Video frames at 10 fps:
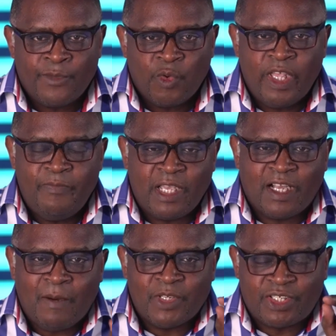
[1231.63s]
We
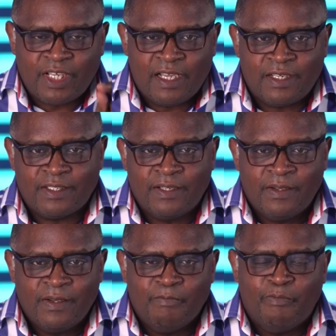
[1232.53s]
become sons
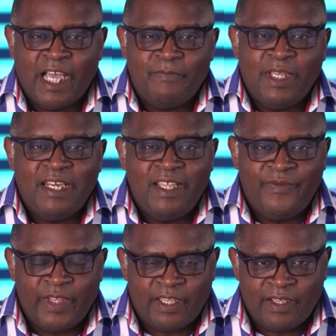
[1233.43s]
by
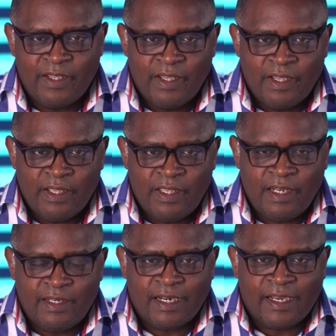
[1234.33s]
believing
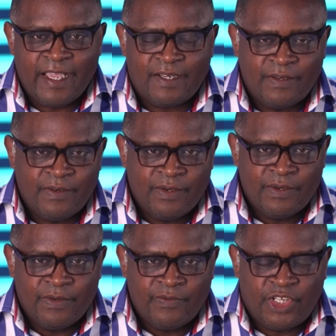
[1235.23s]
in the light,
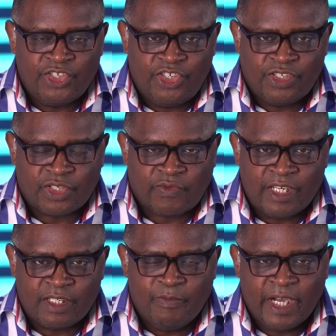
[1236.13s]
which is Jesus
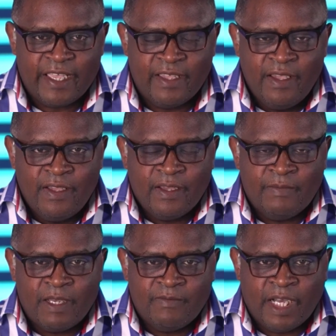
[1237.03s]
Christ, by
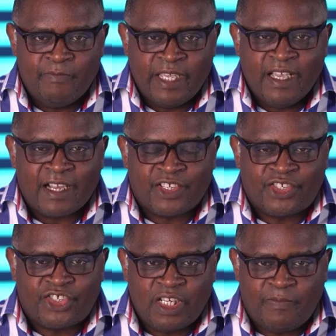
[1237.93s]

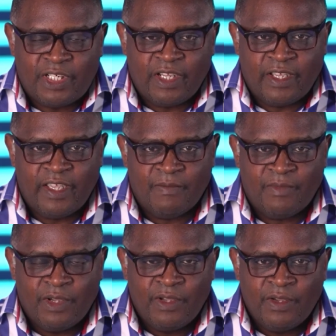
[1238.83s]
accepting him.
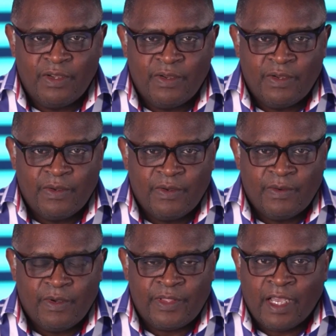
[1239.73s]

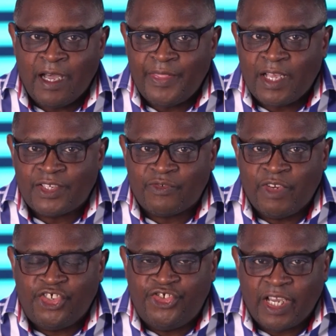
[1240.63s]
The others
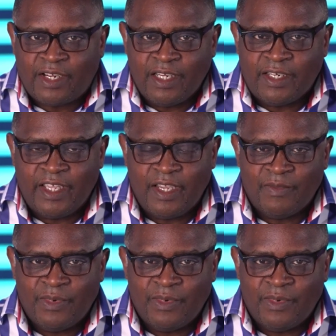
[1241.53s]
rejected him.